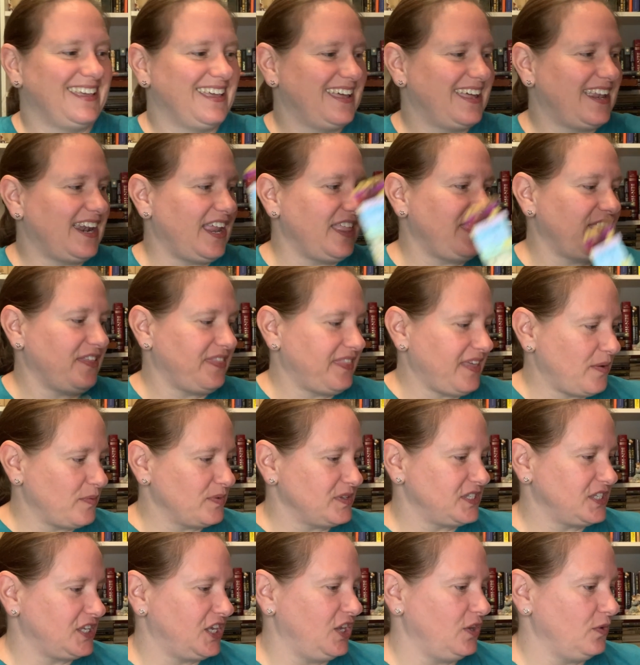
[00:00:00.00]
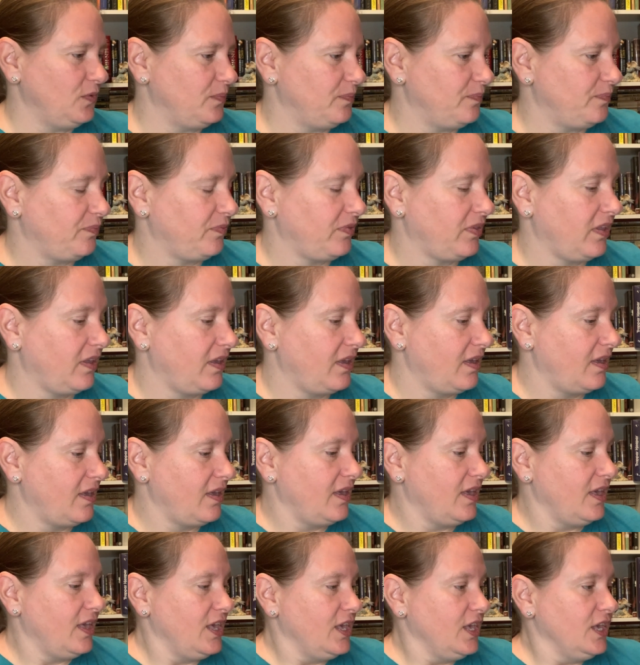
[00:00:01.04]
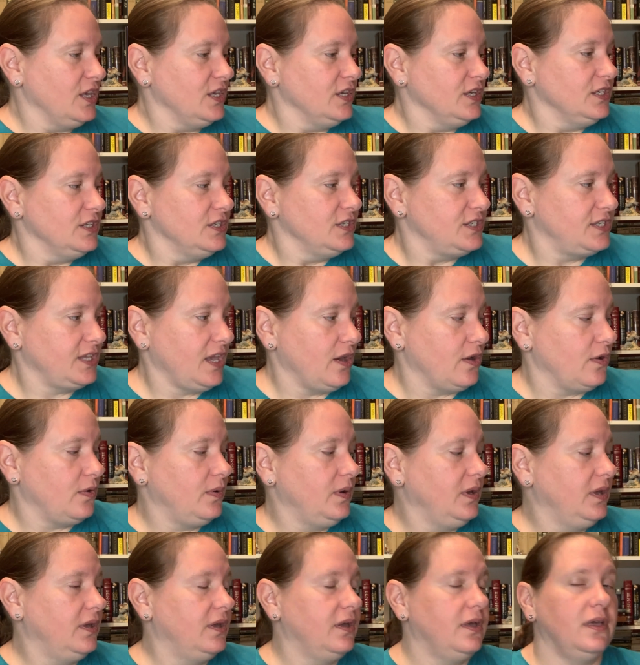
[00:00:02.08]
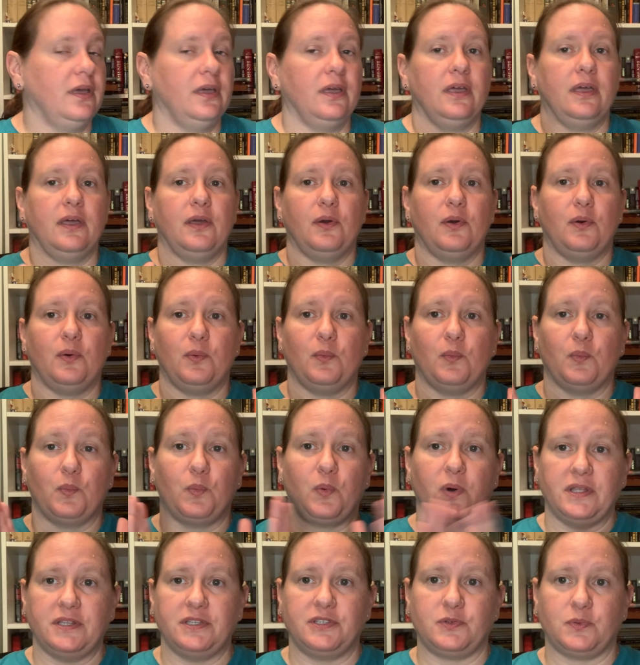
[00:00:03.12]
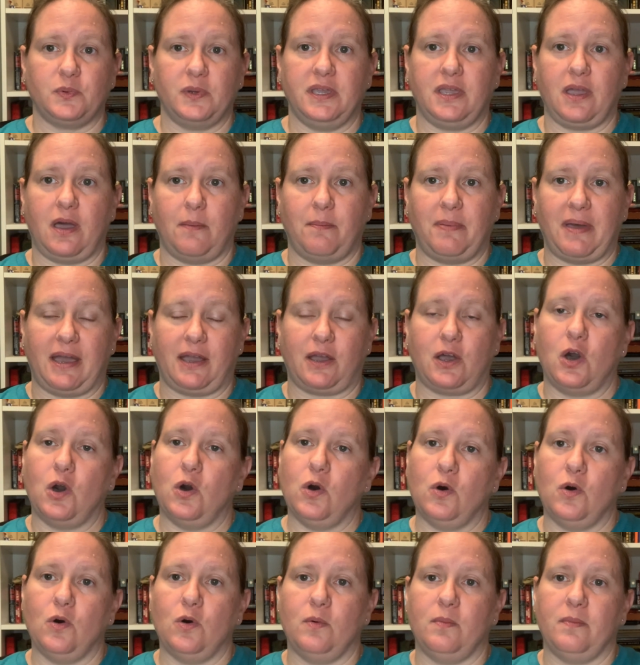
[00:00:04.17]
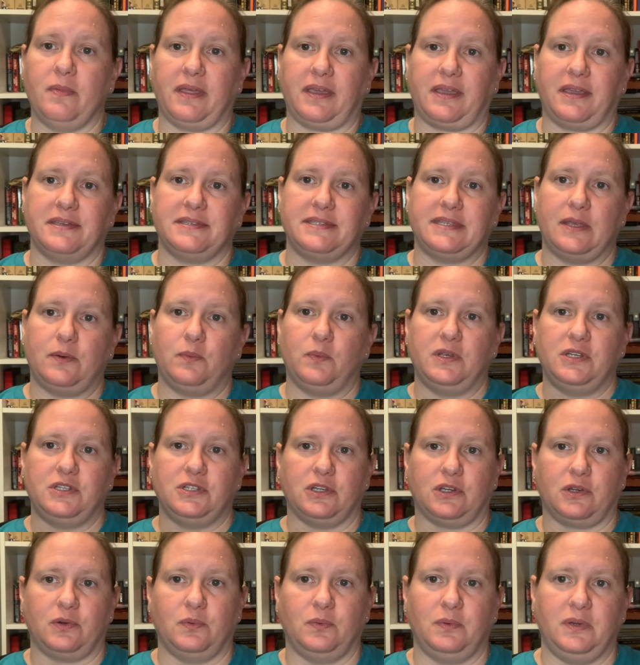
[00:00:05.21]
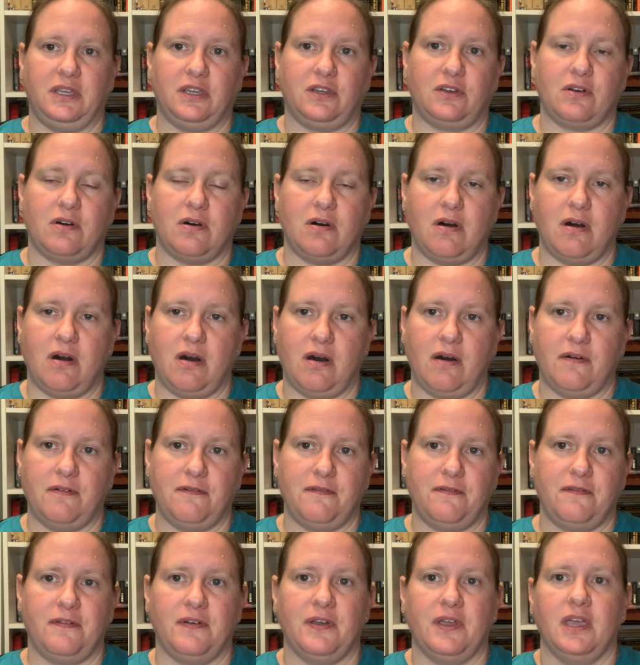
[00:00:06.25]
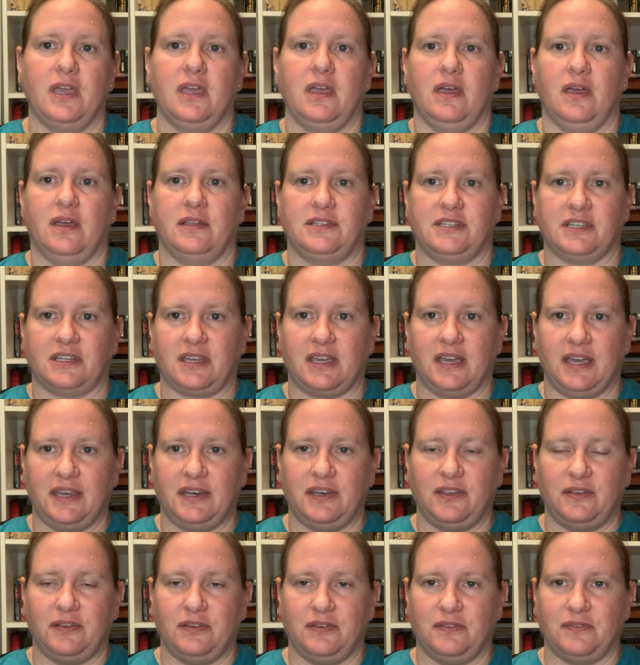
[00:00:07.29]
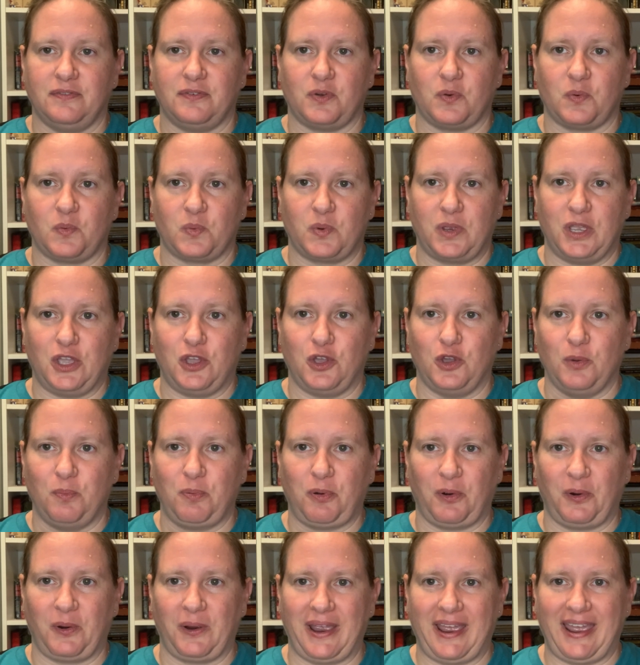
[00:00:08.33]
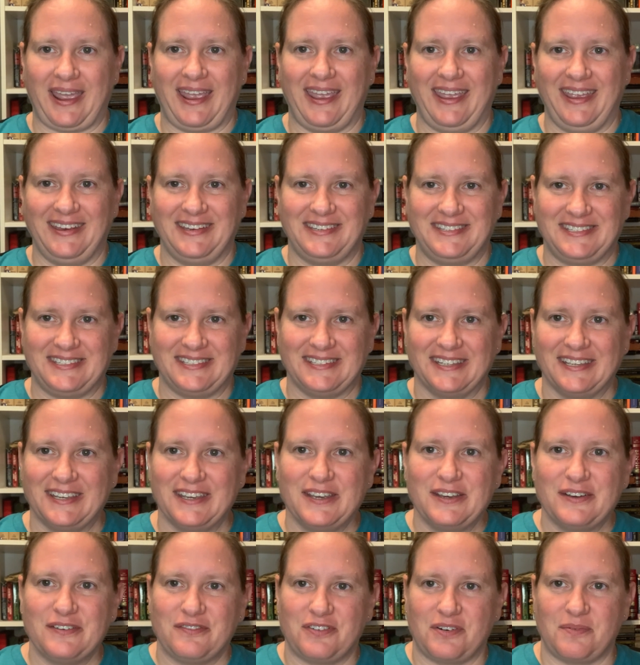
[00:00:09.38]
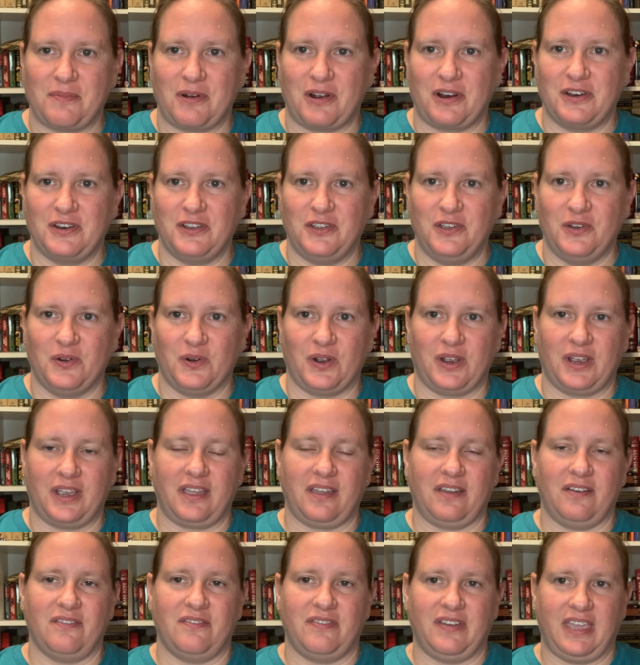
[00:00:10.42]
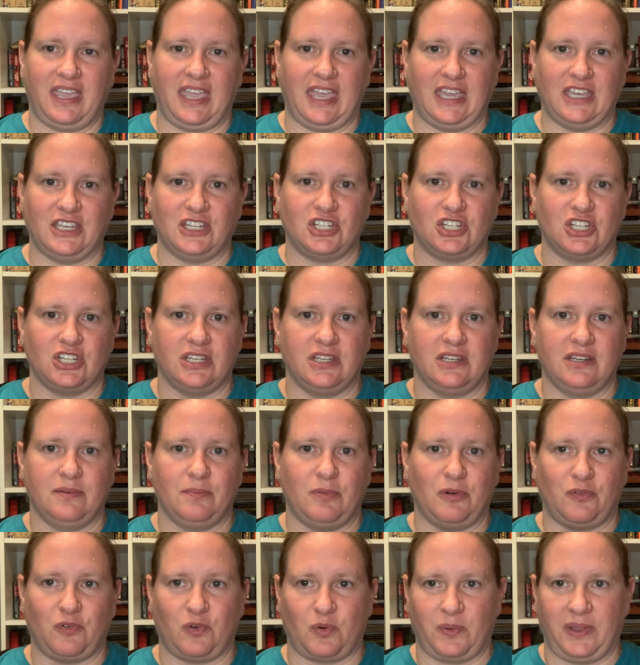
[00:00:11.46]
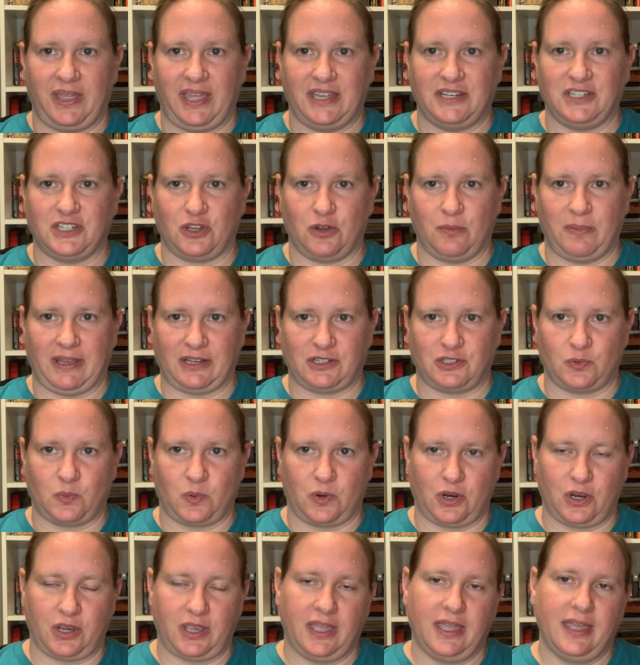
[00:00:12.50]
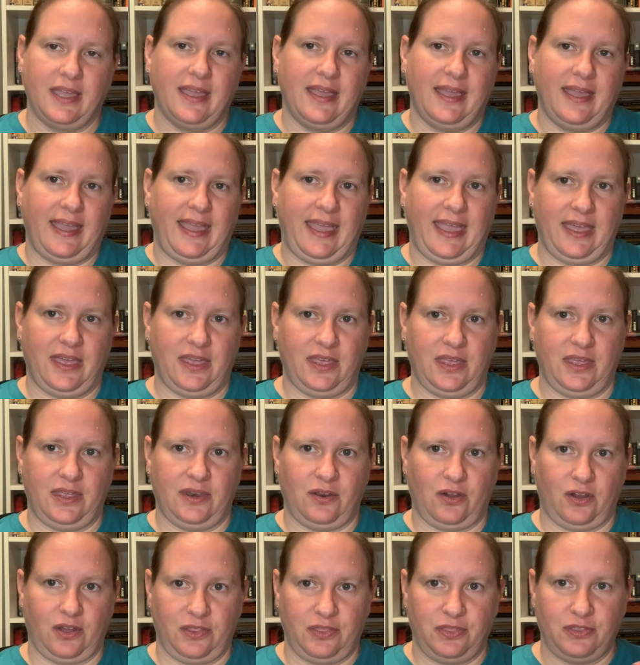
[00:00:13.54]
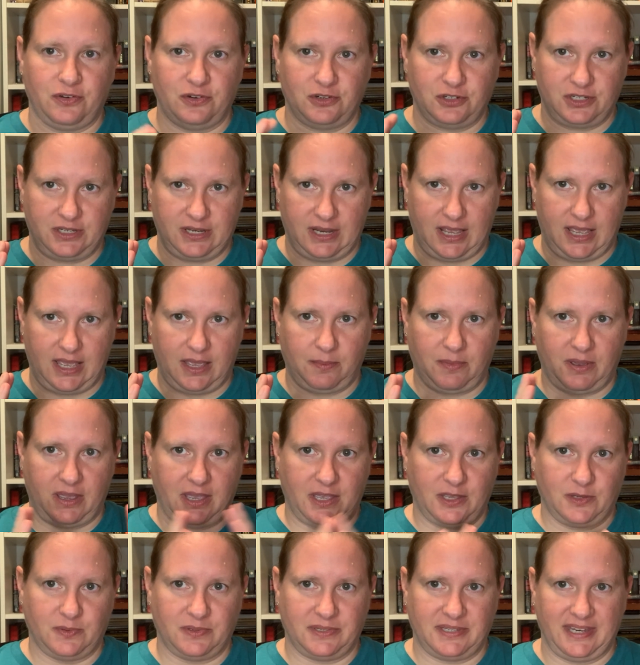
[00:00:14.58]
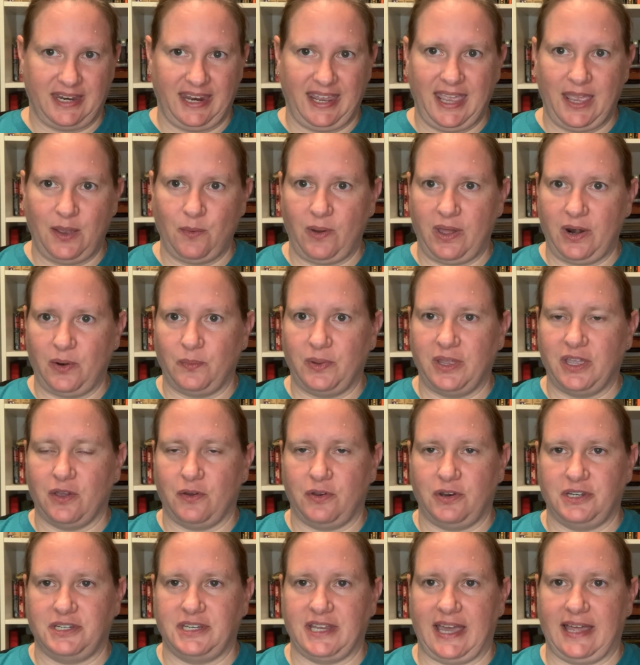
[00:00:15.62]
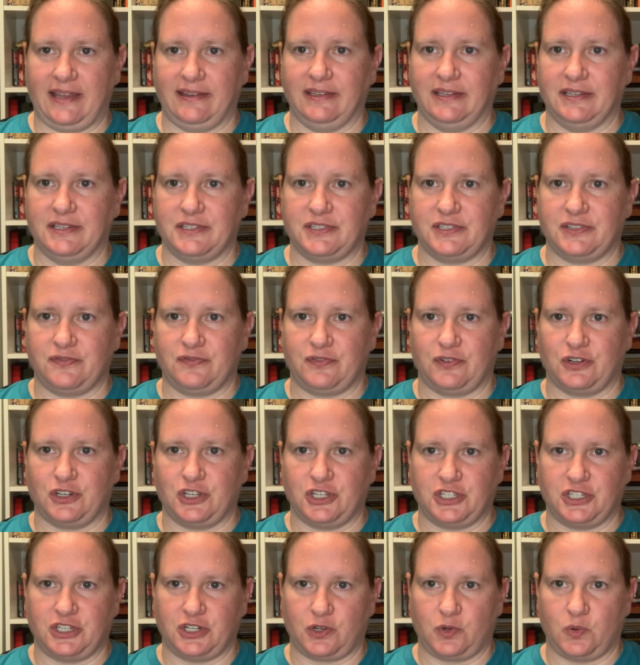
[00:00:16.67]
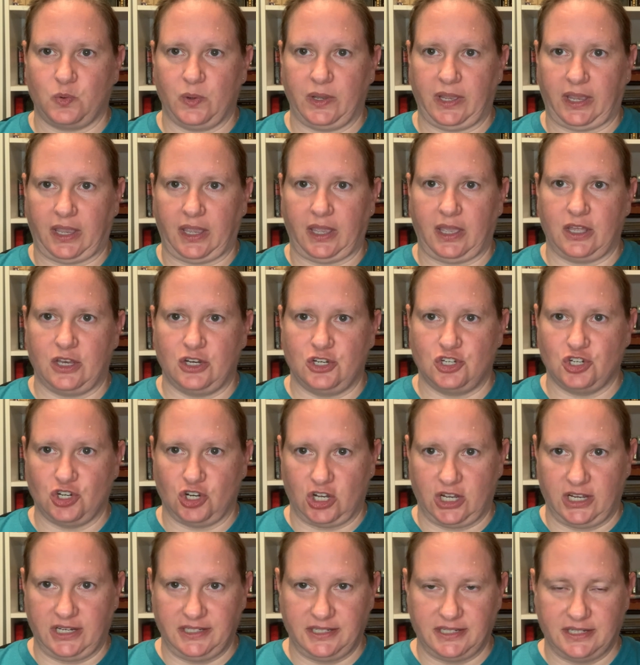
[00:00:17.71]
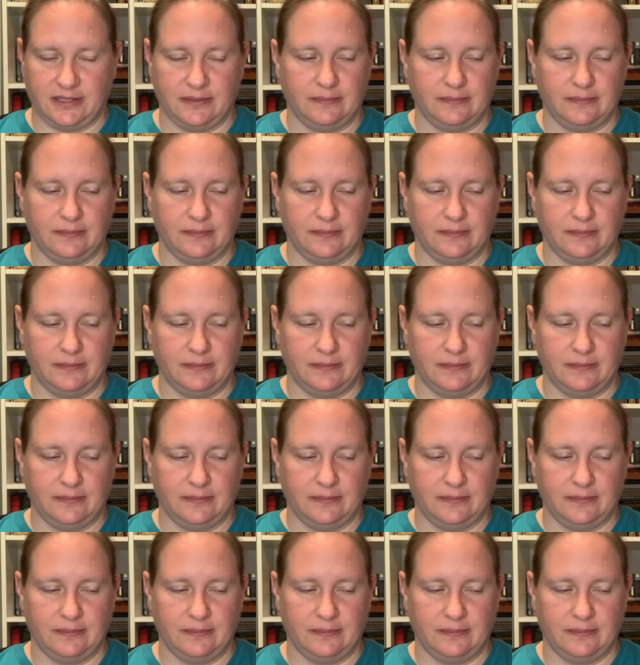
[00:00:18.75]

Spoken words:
I thought that was cute. So, once we got back home, like I said, we took a week off to kind of recuperate from our New York vacation before we had to go back to work. And on Thursday, my husband said, hey, why don't we go to Dallas for just a quick jaunt?